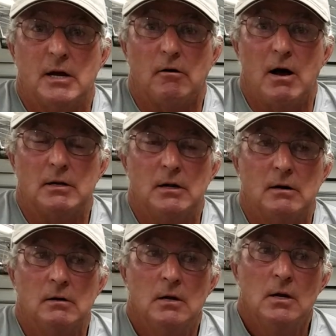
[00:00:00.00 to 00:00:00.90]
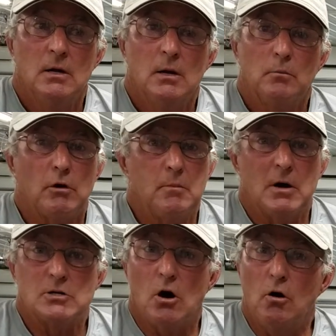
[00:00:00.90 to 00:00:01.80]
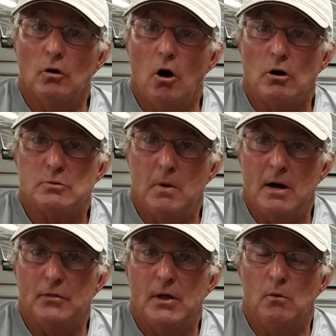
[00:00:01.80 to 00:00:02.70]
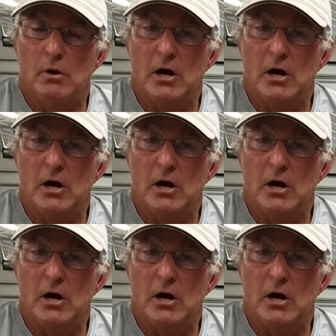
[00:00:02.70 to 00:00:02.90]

that are out there. Pretty much all largemouth that we